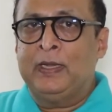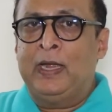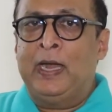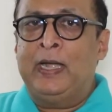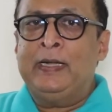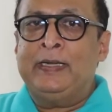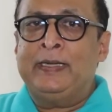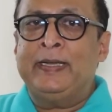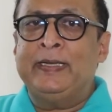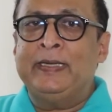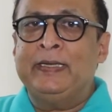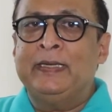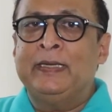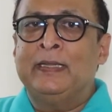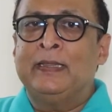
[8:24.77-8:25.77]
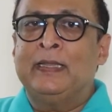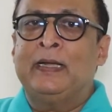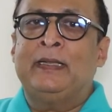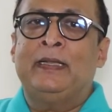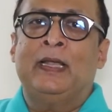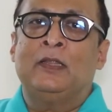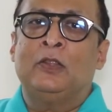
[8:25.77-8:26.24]
and think
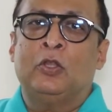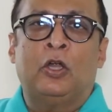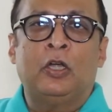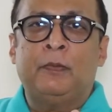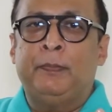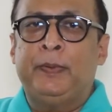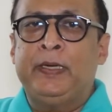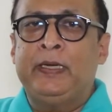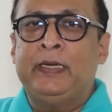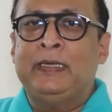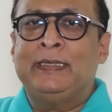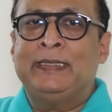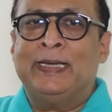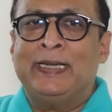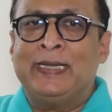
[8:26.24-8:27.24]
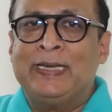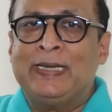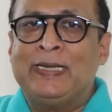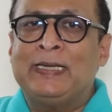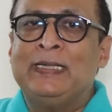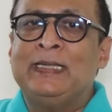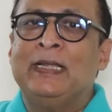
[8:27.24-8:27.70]
that they are not being
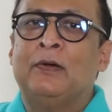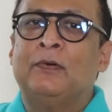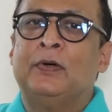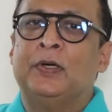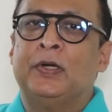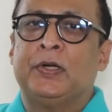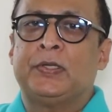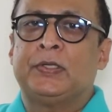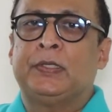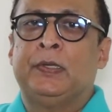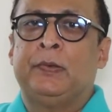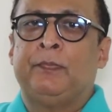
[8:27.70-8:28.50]
direct in their words.